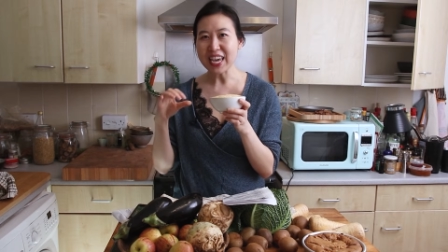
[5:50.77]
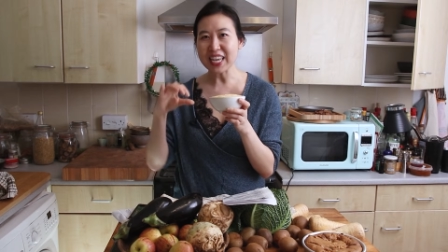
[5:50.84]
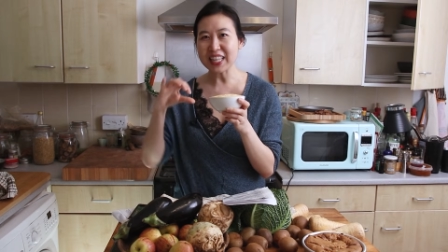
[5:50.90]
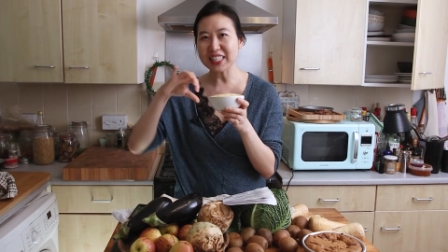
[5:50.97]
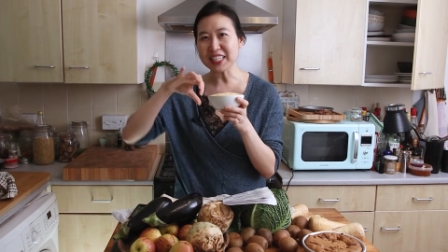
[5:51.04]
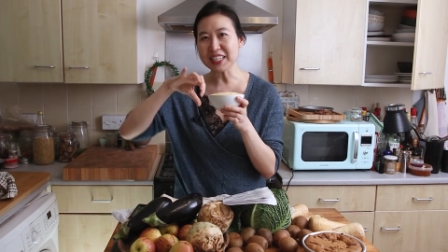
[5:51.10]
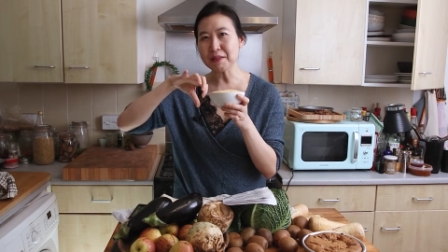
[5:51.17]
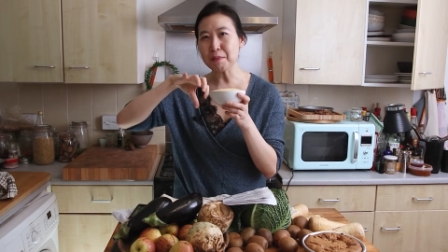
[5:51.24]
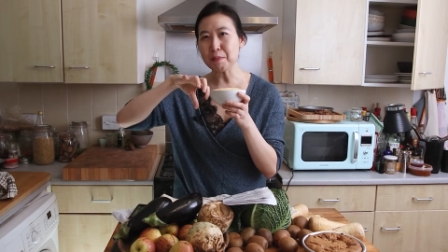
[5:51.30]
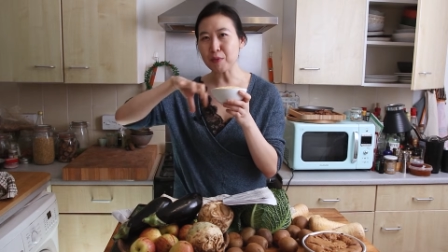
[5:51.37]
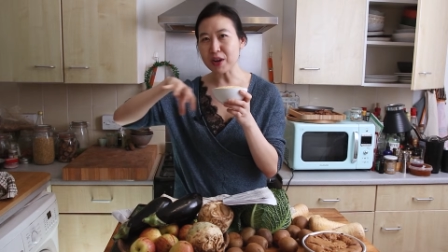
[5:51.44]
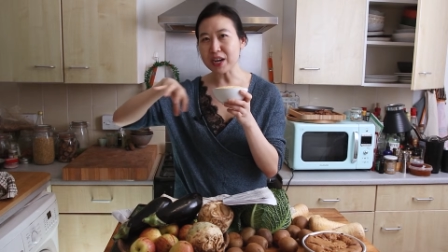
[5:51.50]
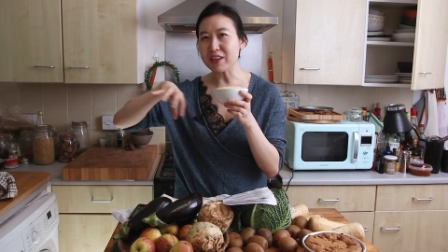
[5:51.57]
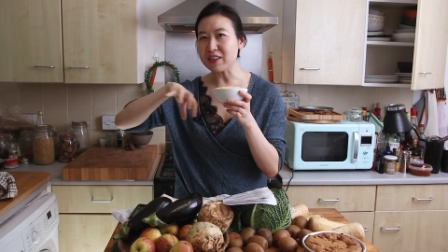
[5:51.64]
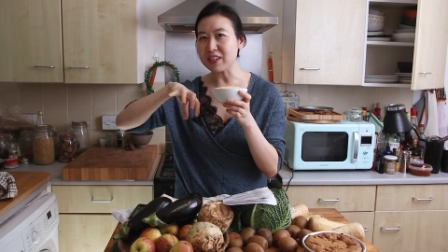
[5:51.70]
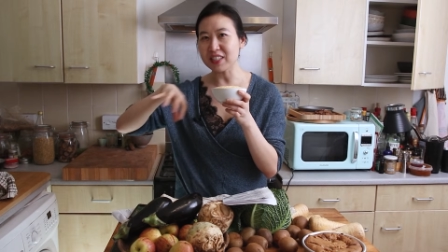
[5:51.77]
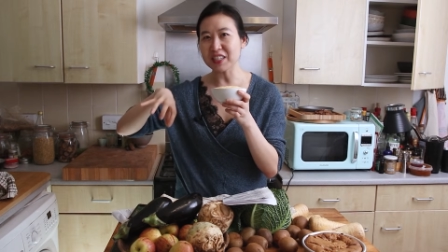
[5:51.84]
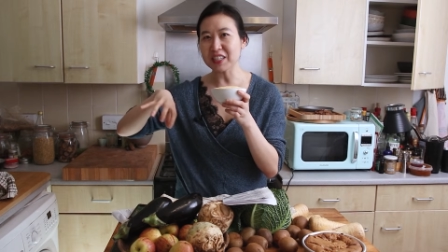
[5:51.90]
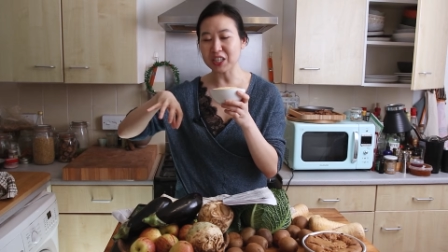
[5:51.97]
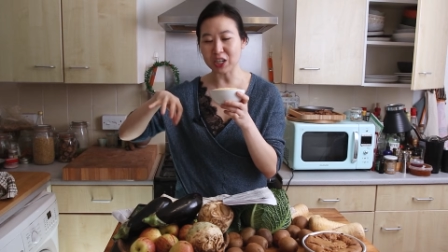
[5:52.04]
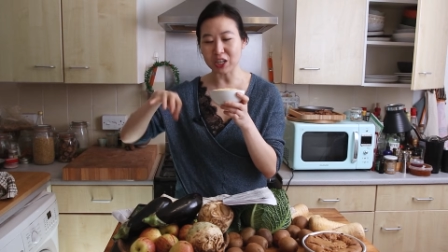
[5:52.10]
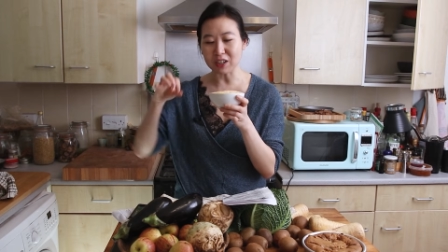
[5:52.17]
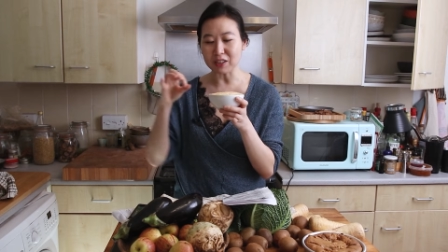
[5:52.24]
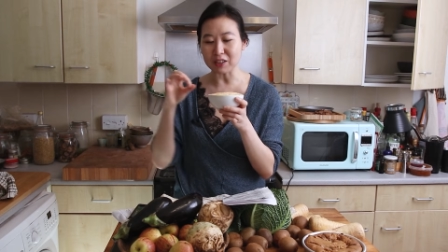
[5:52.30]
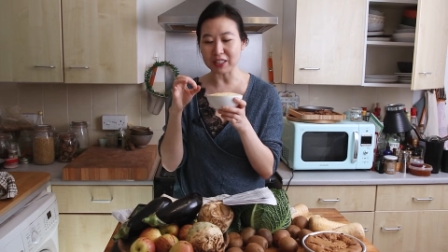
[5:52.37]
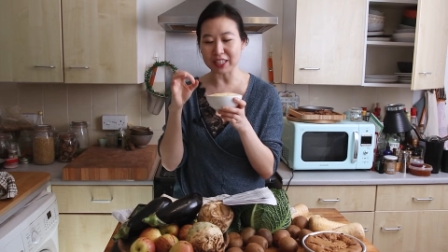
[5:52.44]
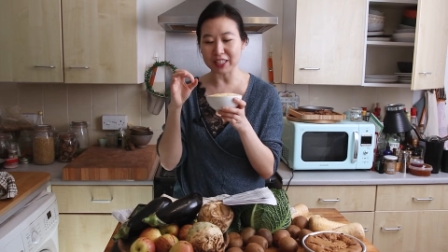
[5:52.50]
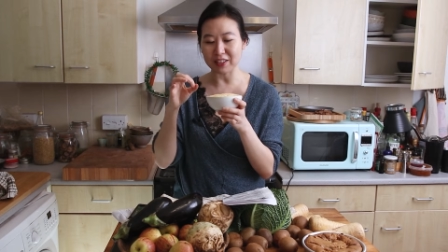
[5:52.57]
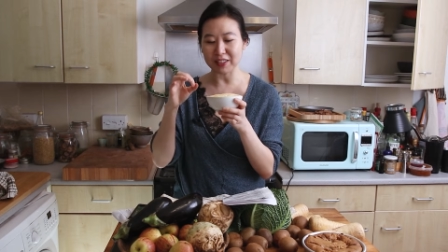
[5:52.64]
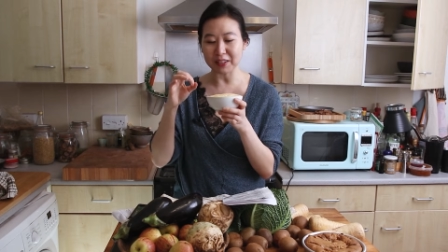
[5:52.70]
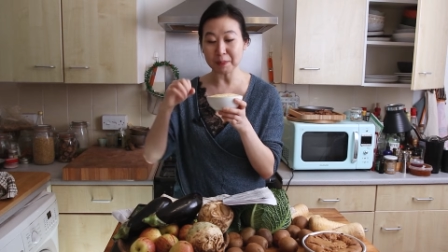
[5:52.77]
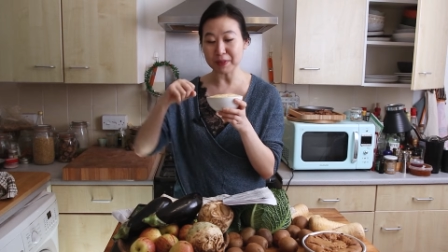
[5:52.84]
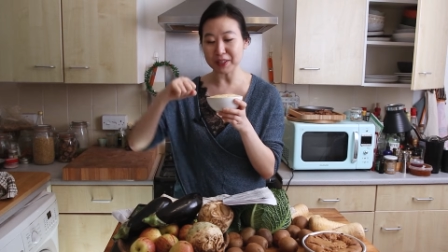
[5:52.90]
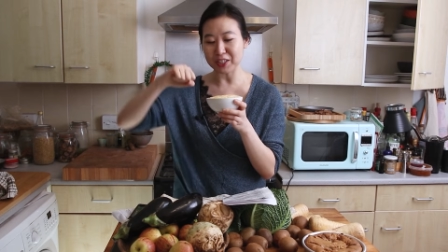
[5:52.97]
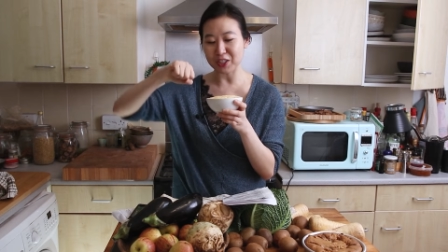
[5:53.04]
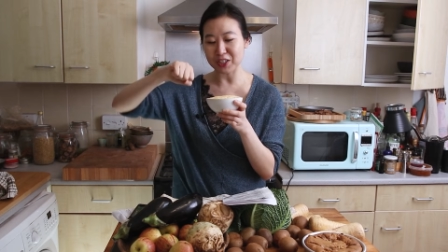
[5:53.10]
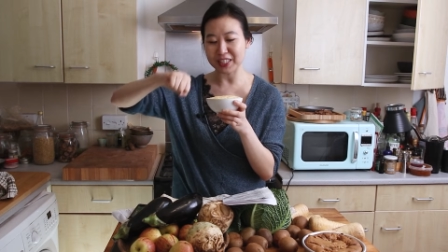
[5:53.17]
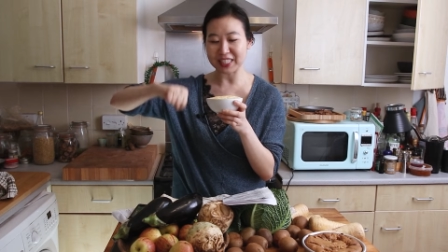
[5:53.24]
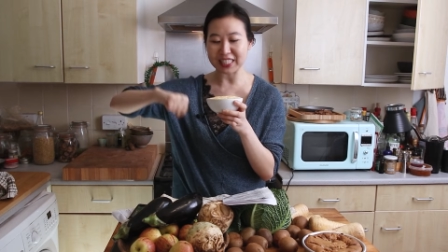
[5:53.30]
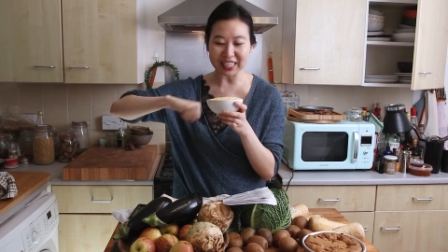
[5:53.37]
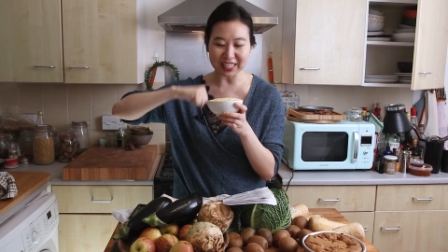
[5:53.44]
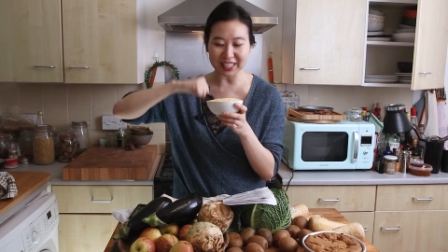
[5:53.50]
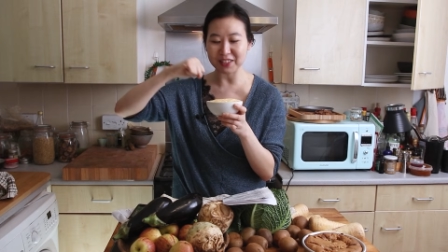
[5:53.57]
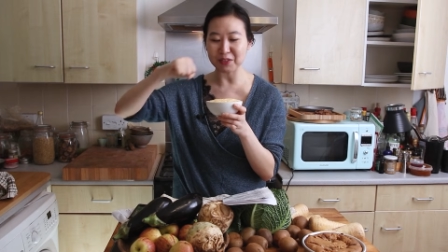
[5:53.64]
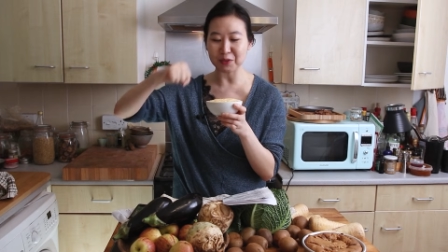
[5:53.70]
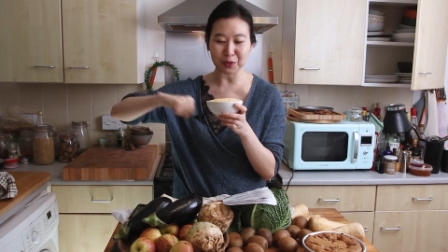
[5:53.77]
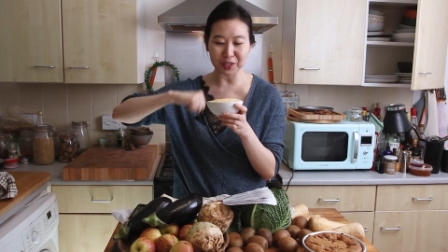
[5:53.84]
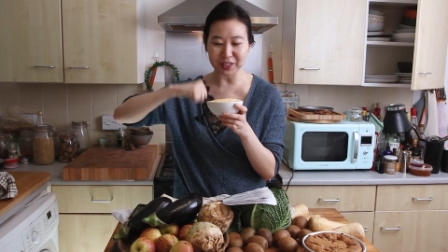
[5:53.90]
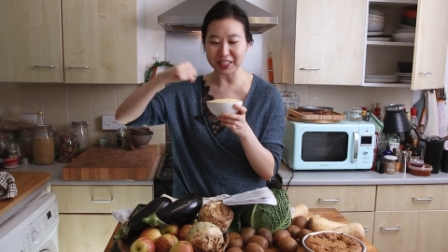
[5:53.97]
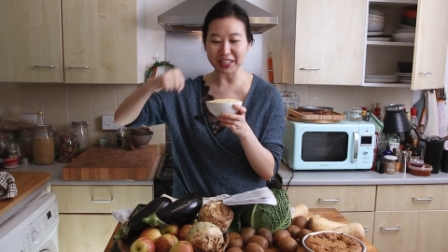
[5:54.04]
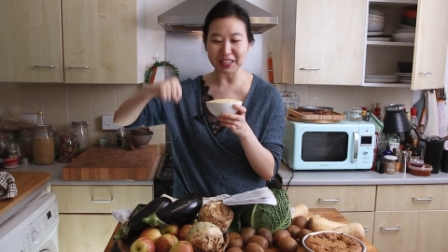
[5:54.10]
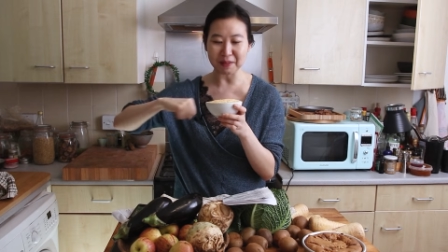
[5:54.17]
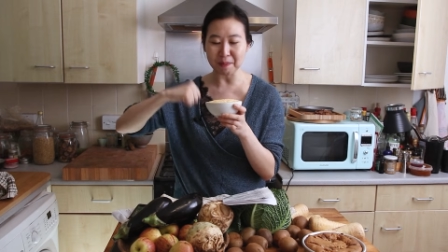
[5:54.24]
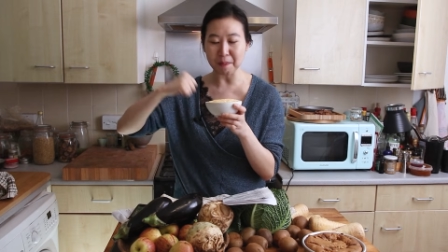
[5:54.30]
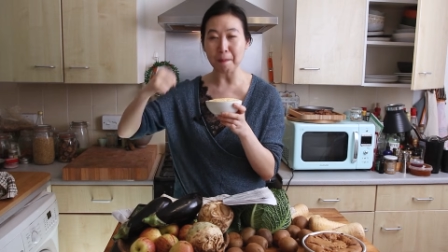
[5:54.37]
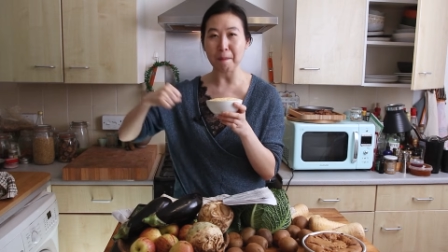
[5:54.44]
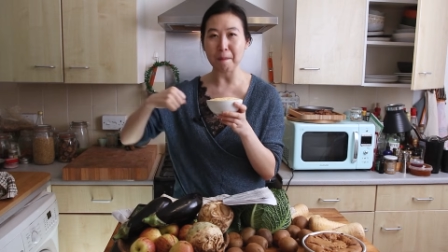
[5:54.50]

It didn't break or it didn't curdle, it simply just didn't really